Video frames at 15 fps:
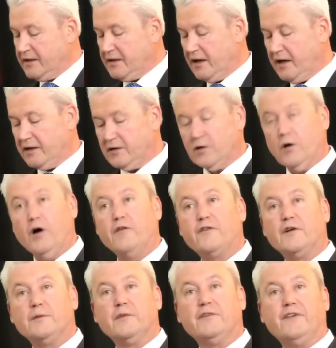Uh, the law
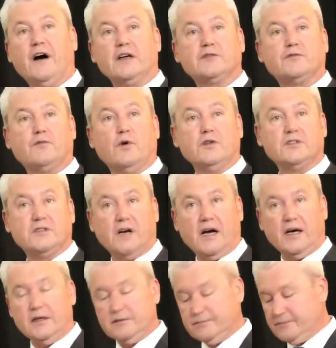firm of Fox
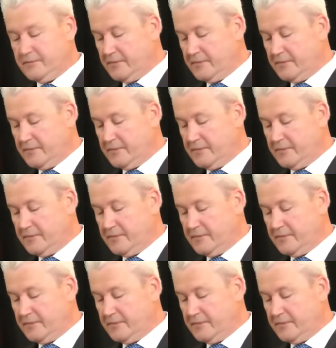Rothschild